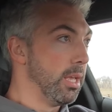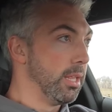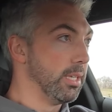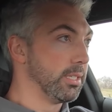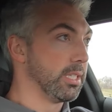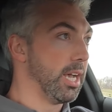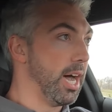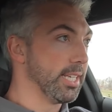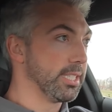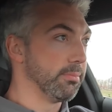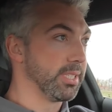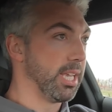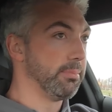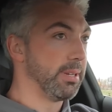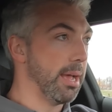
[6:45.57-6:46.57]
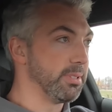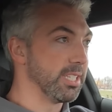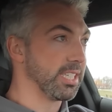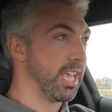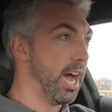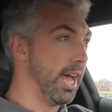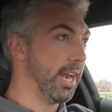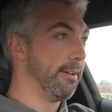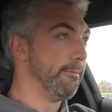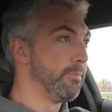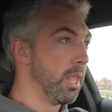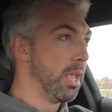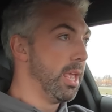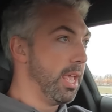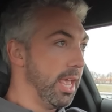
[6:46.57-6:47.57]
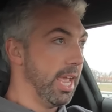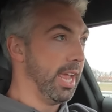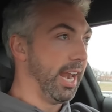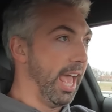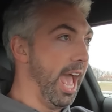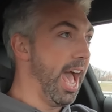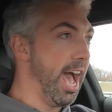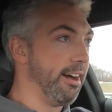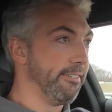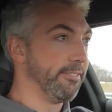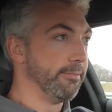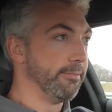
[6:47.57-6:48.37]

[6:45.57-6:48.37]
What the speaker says: This is awesome. Sometimes it's cut in half.